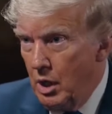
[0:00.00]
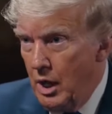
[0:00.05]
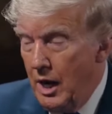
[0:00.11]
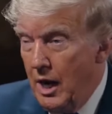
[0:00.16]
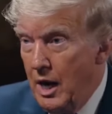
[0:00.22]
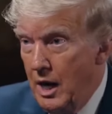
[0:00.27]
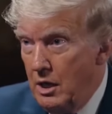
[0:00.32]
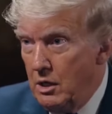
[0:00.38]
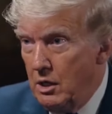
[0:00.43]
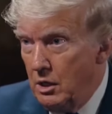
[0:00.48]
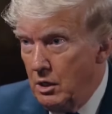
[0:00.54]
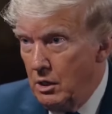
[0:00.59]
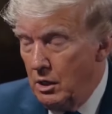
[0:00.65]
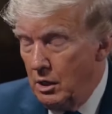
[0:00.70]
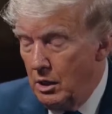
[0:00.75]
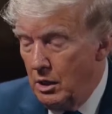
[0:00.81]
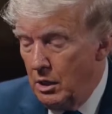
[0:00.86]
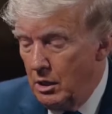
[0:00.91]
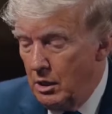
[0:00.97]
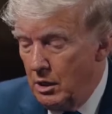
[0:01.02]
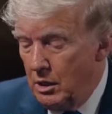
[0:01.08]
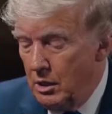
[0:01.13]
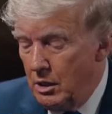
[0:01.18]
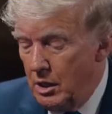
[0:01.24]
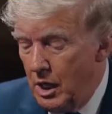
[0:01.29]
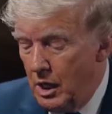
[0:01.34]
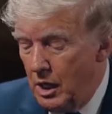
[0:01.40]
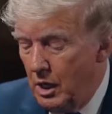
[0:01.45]
and
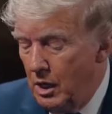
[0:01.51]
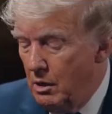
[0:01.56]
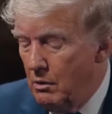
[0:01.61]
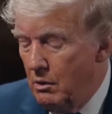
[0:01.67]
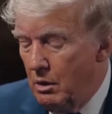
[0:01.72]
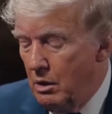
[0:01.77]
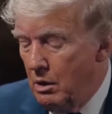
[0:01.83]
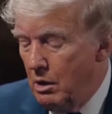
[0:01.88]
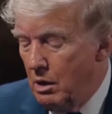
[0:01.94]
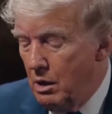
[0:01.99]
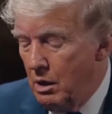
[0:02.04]
taking